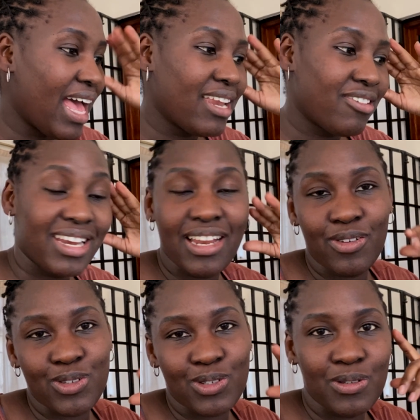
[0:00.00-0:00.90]
And right now
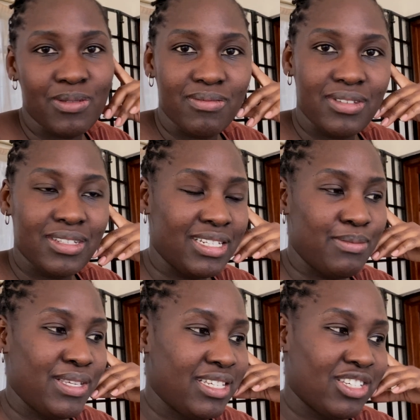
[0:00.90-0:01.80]
also
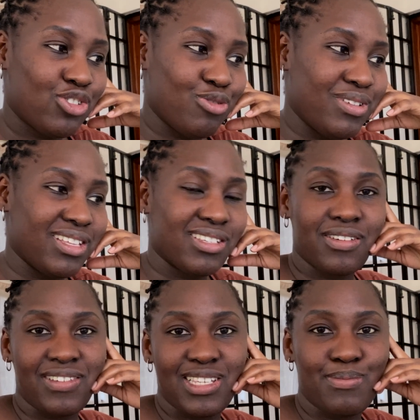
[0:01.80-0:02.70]
DeepSeek just told me the
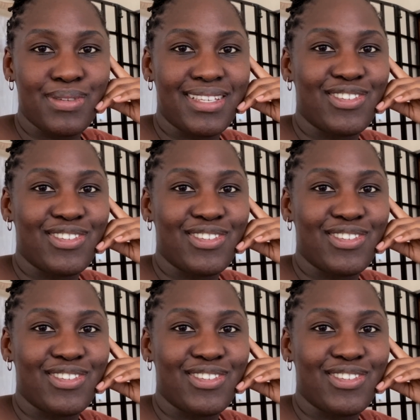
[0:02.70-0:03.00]
server is busy.